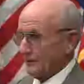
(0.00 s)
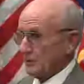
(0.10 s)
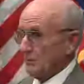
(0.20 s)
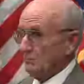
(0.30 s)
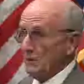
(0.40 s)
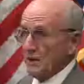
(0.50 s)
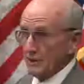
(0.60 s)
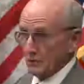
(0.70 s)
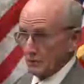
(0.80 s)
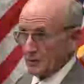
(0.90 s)
He was
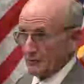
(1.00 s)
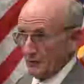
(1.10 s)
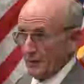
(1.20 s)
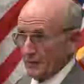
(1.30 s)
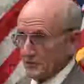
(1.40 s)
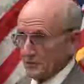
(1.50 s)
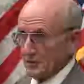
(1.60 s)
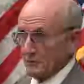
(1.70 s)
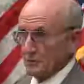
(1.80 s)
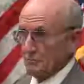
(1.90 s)
admitting to his friends
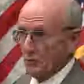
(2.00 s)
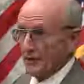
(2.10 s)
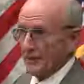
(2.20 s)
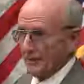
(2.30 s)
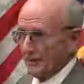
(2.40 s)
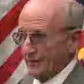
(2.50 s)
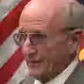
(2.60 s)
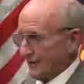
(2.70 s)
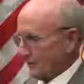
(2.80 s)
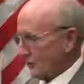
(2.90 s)
that he was pricking
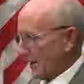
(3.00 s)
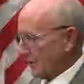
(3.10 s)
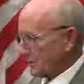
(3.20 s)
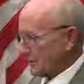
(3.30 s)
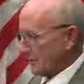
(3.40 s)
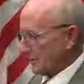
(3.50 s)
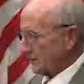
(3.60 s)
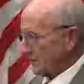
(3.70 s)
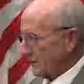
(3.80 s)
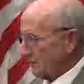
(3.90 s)
the rattlesnake
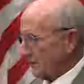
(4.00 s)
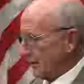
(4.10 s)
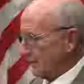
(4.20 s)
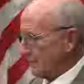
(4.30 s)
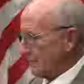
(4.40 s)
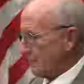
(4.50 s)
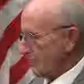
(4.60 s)
until it bit.